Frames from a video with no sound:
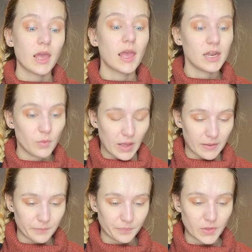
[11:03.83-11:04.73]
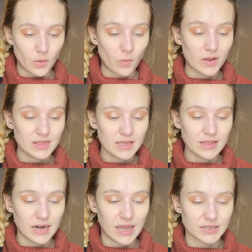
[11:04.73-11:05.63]
Anyway, one thing
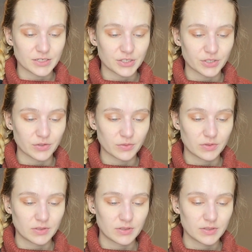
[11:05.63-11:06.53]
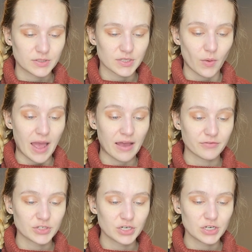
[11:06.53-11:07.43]
that I had to do, so
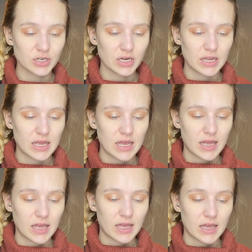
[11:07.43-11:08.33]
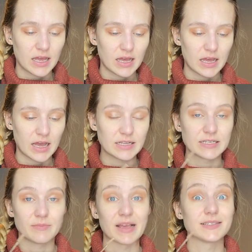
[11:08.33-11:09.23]
after I
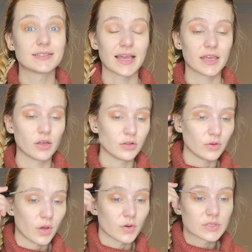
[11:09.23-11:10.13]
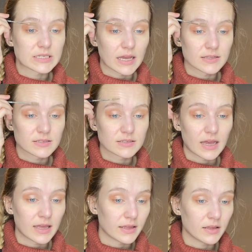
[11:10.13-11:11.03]
did my second glucose test,
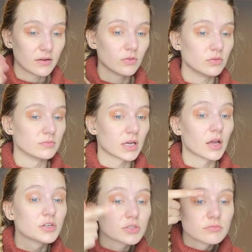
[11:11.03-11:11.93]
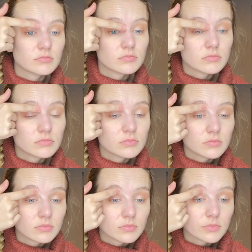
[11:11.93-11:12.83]
oh my gosh,
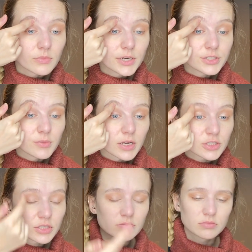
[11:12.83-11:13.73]
way too much.